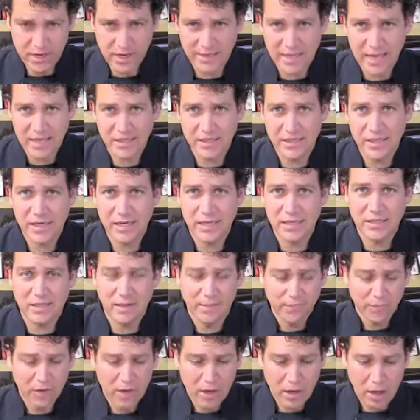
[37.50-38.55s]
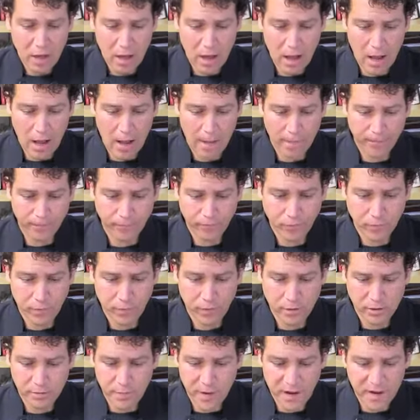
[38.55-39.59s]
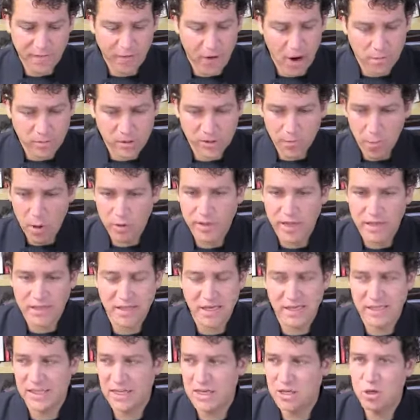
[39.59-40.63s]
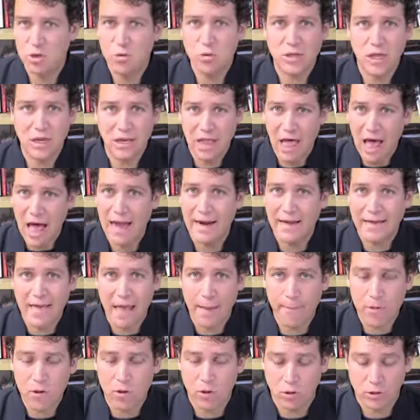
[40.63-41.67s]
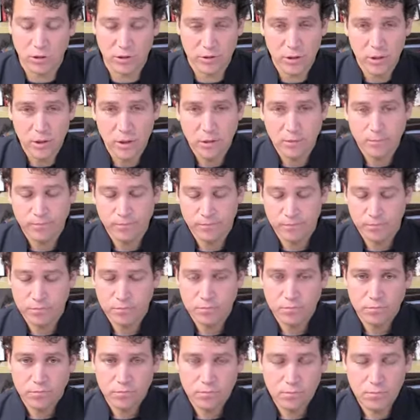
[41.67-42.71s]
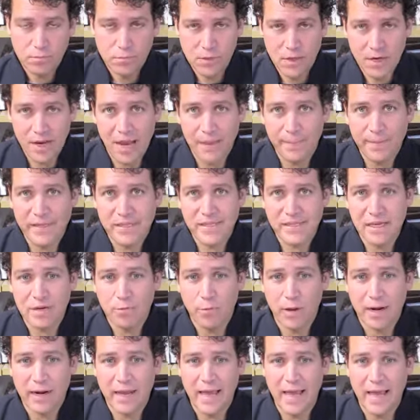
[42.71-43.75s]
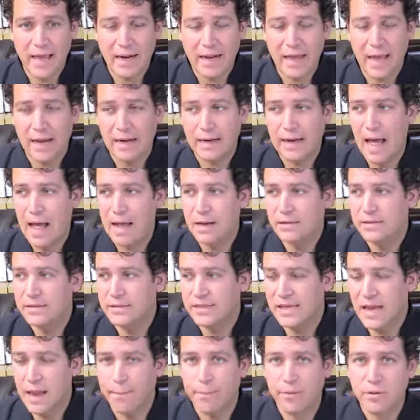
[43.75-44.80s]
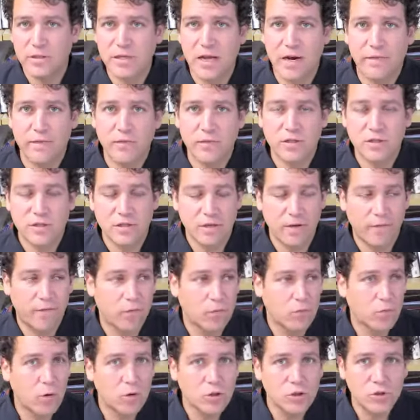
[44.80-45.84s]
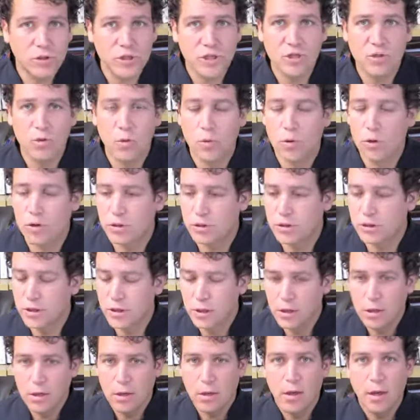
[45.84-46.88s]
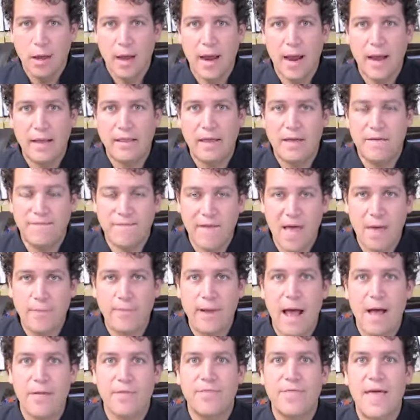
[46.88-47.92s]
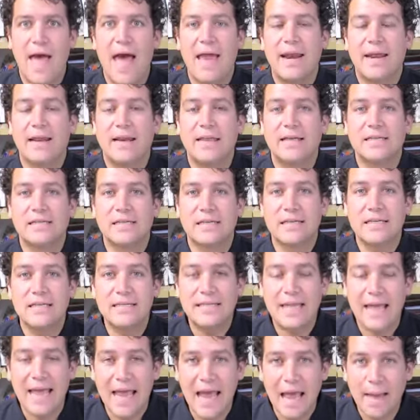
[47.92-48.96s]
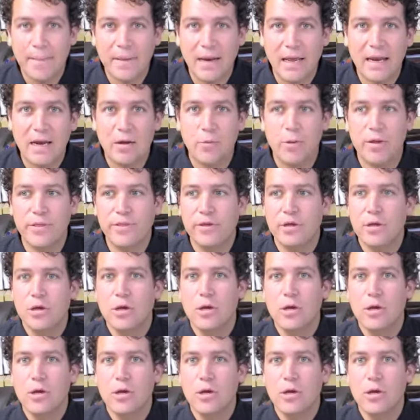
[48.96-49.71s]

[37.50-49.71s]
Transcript: densities. Um, it's big farms, small densities, and they use a lot of chemicals. ABC went in and got samples out of several grocery stores, and they found out that it is contaminated with